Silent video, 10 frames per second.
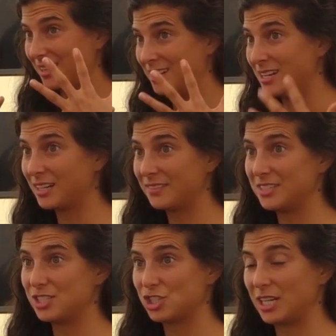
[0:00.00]
none of
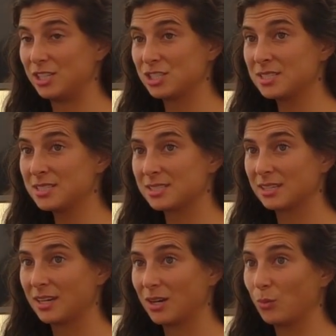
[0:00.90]
these changes
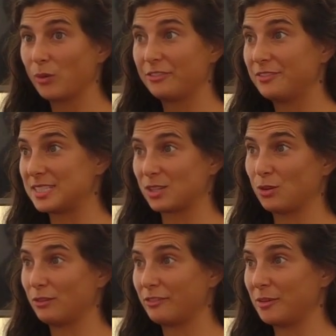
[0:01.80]
were
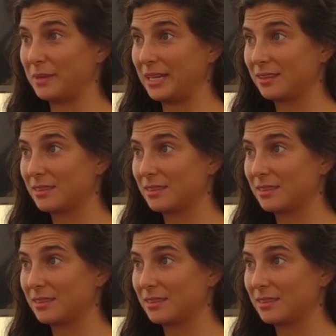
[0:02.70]
physical for me.